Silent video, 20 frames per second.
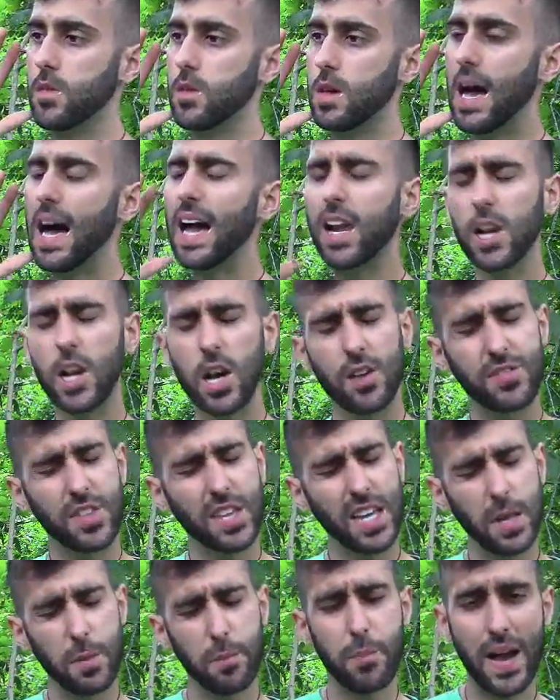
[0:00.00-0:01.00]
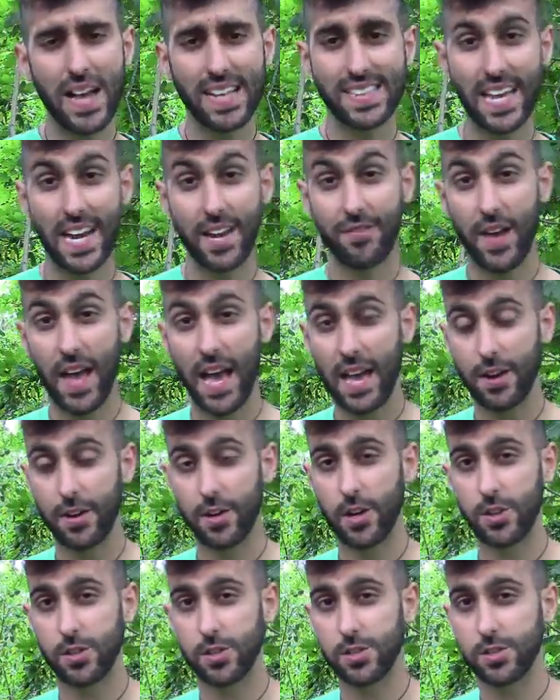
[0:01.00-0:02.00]
I love the impact that I've had on
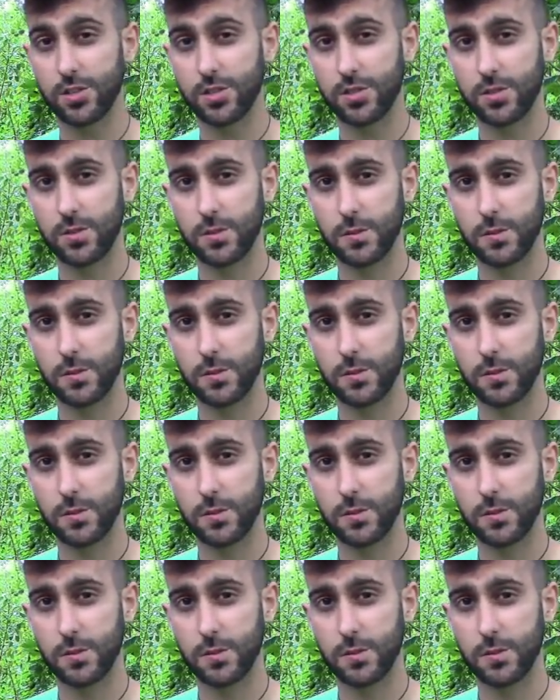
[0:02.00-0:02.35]
others.